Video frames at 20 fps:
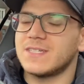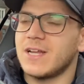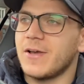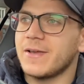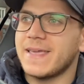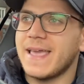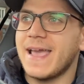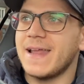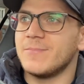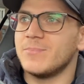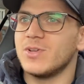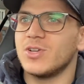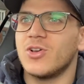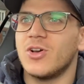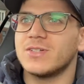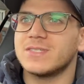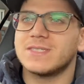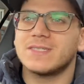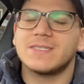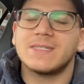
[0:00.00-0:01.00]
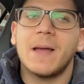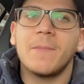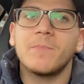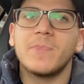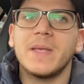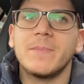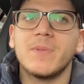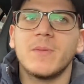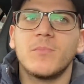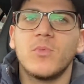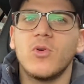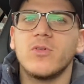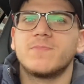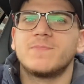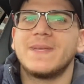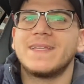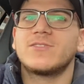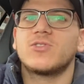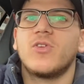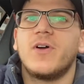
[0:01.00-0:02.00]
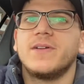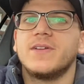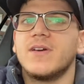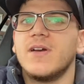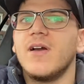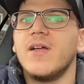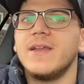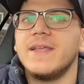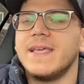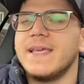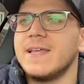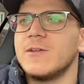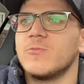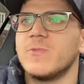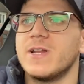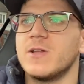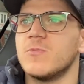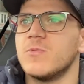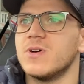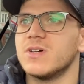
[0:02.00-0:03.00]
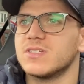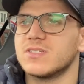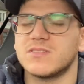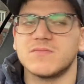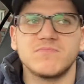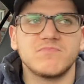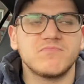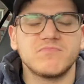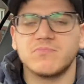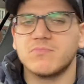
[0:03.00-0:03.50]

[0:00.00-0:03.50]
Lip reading: Now again, because some people bought Bitcoin early in when it was